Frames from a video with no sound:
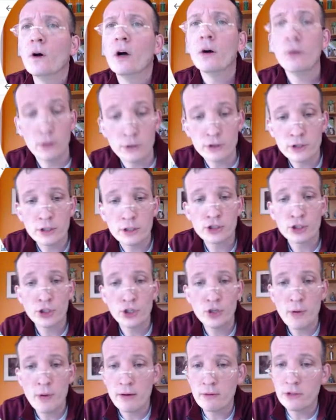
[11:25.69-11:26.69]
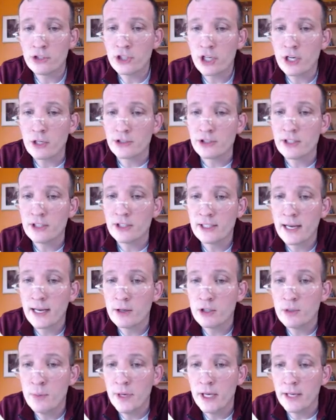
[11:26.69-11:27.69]
Oh, I was going to show you my results to see
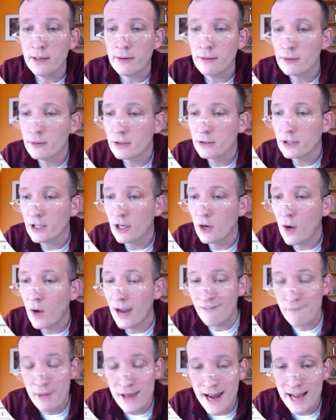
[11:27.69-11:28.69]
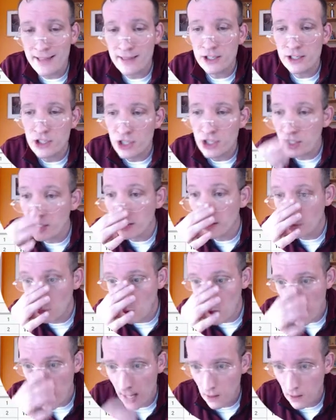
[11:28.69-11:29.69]
how it's been. So I've been at this just a
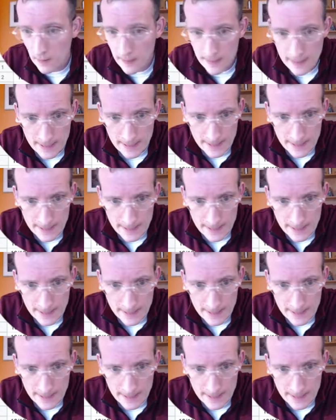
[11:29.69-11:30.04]
little while.